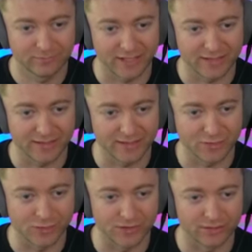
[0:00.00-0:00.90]
Knight takes
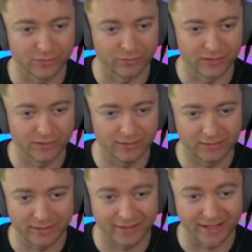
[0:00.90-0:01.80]

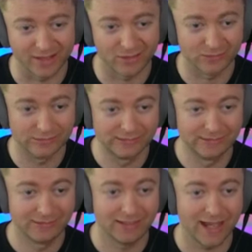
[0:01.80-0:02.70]
g3, and now
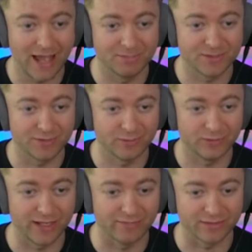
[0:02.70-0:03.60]

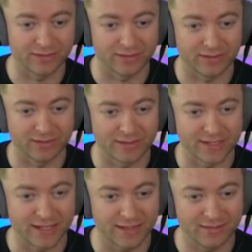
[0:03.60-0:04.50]
absolutely everything is
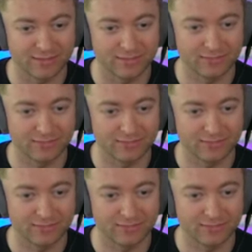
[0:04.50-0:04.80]
hit.